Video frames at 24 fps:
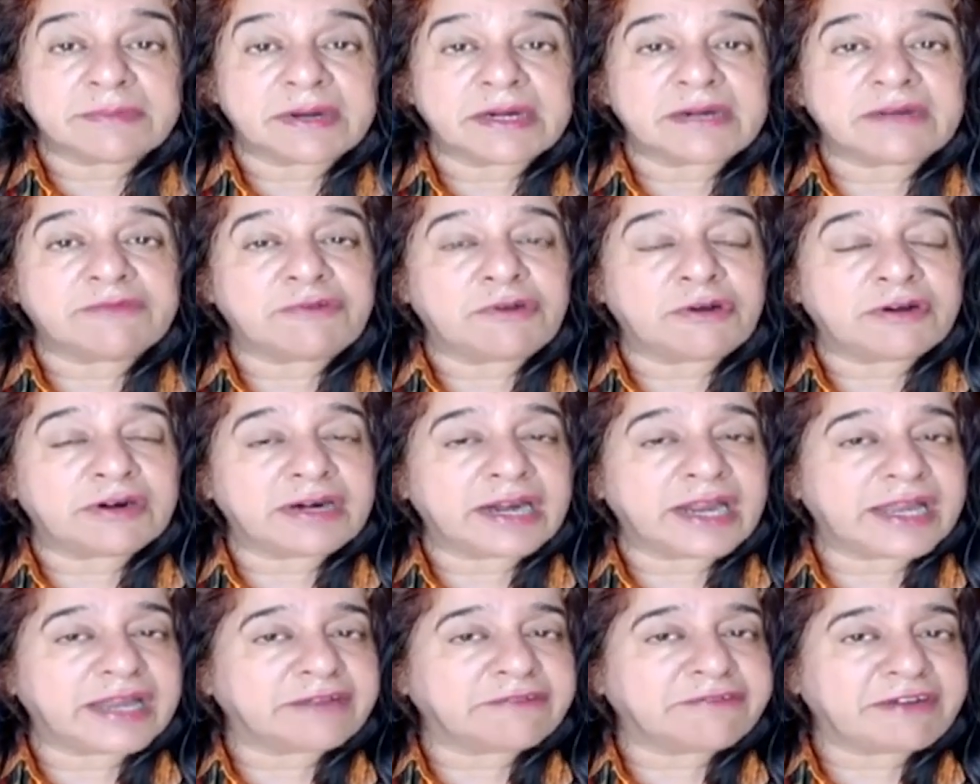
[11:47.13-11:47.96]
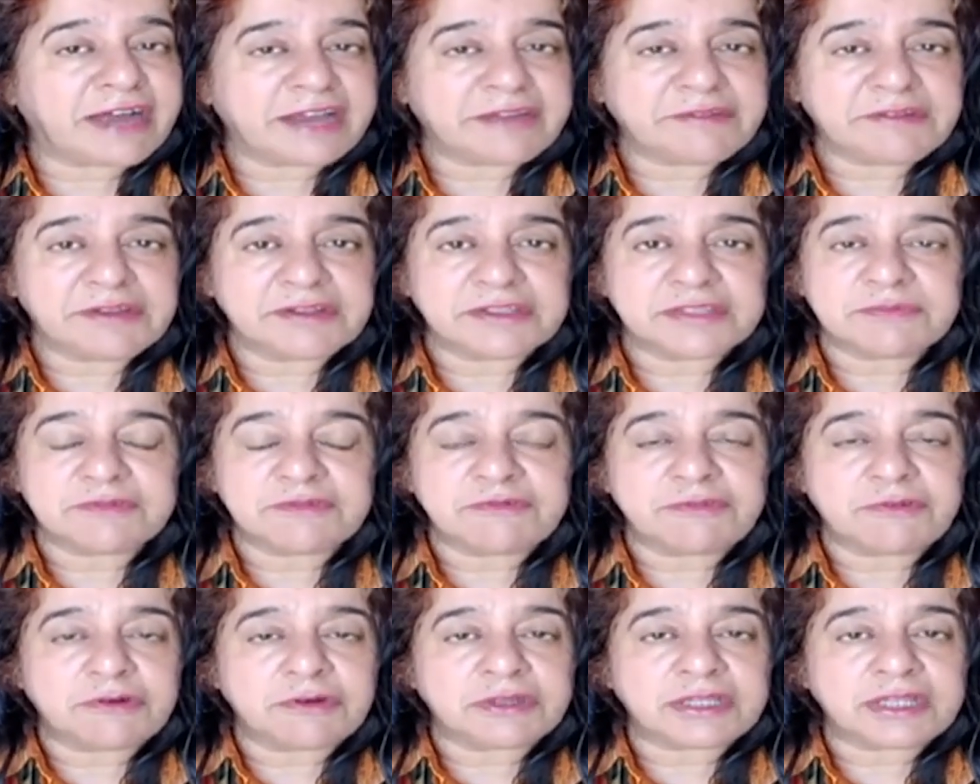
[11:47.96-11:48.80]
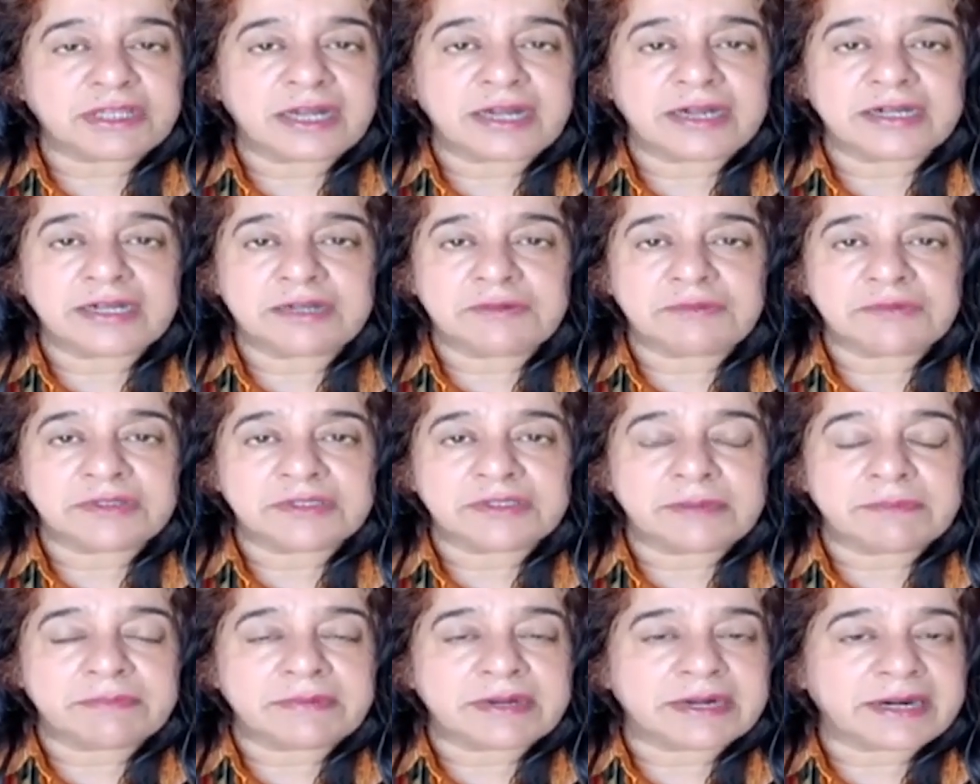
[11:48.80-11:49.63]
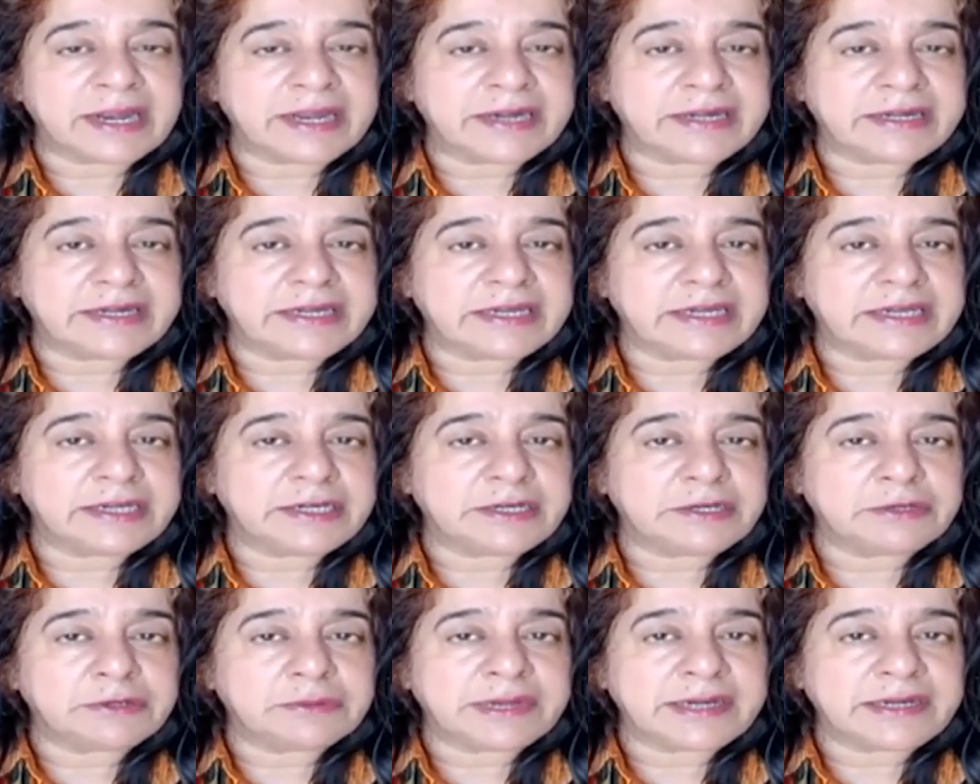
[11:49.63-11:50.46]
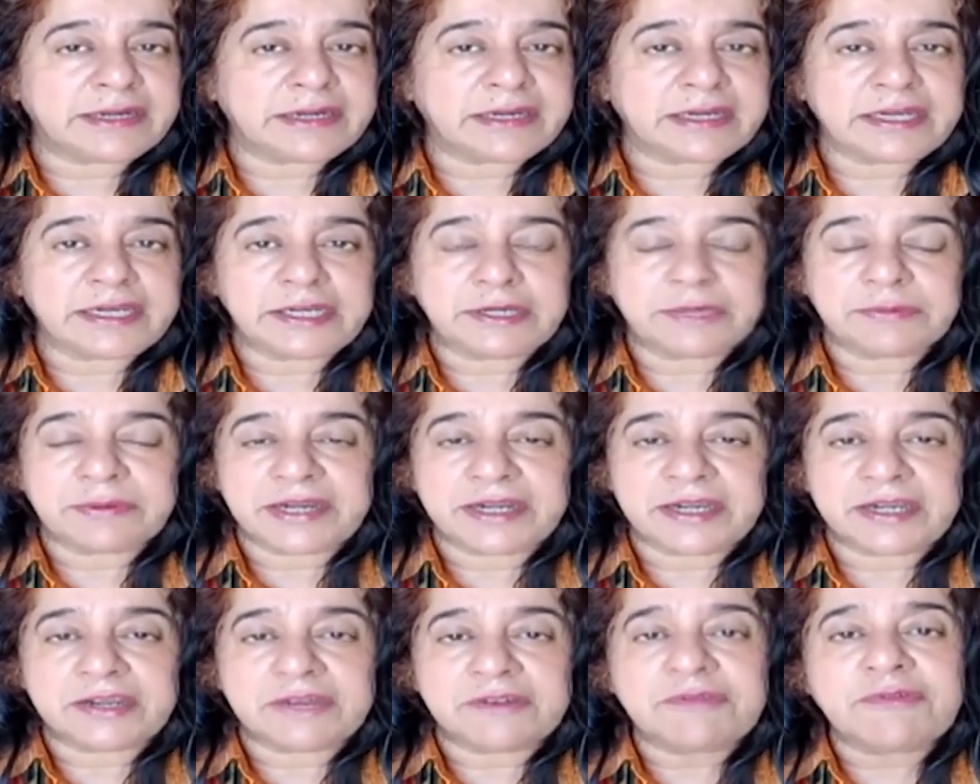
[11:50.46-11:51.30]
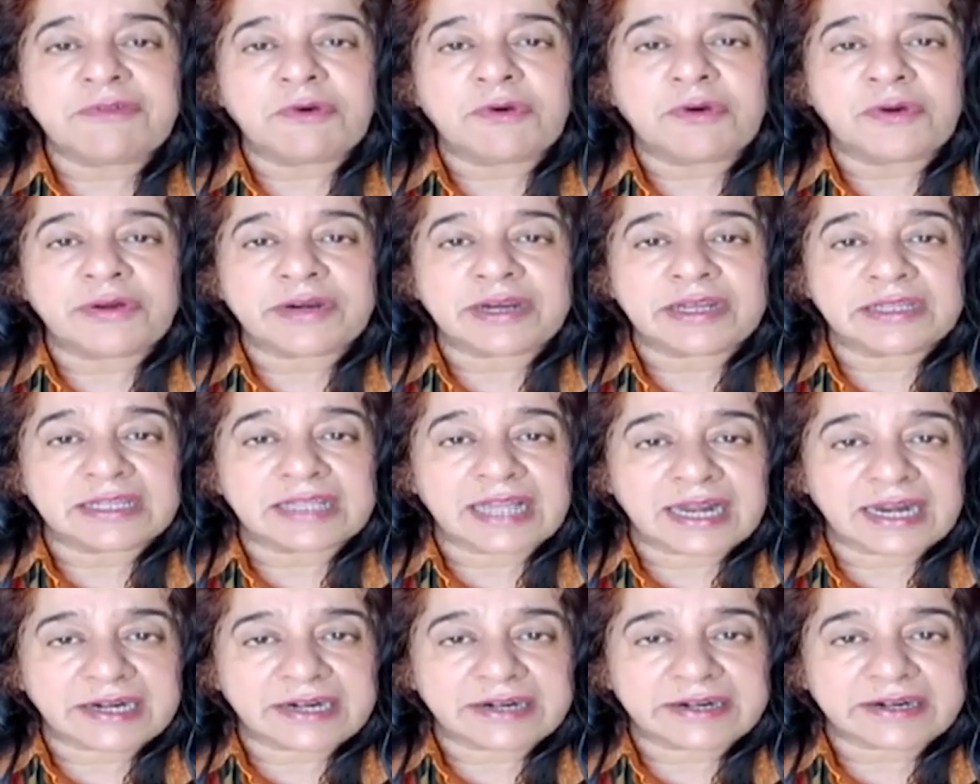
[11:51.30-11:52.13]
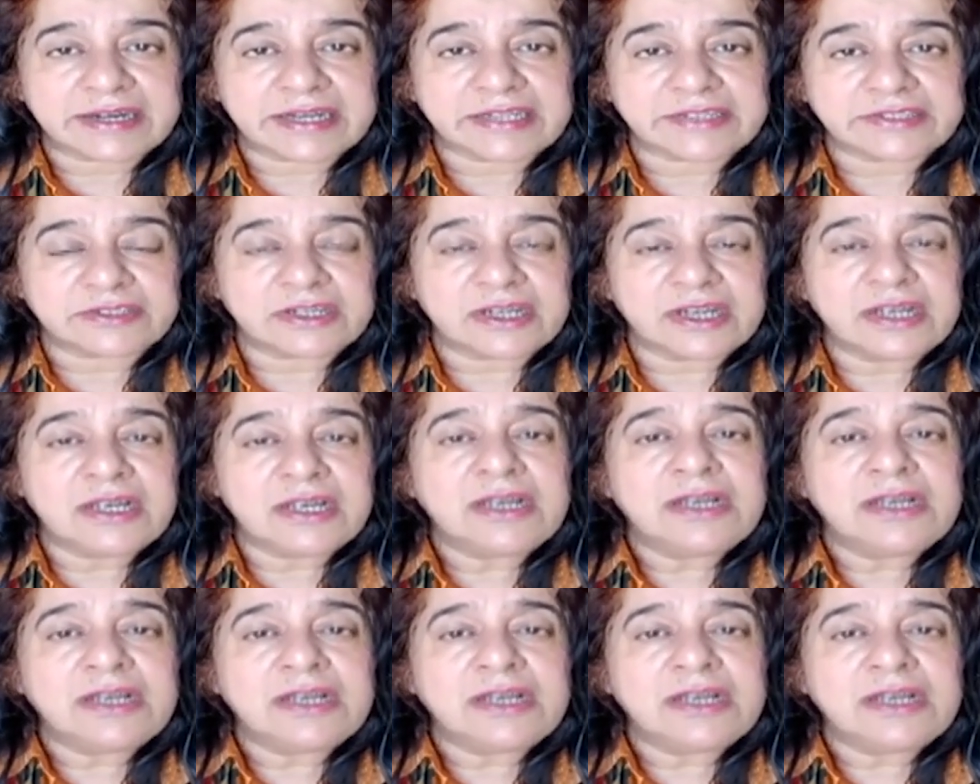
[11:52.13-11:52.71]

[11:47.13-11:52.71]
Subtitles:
But for like 5 years before that, it was number 19, 20, 24, in that range.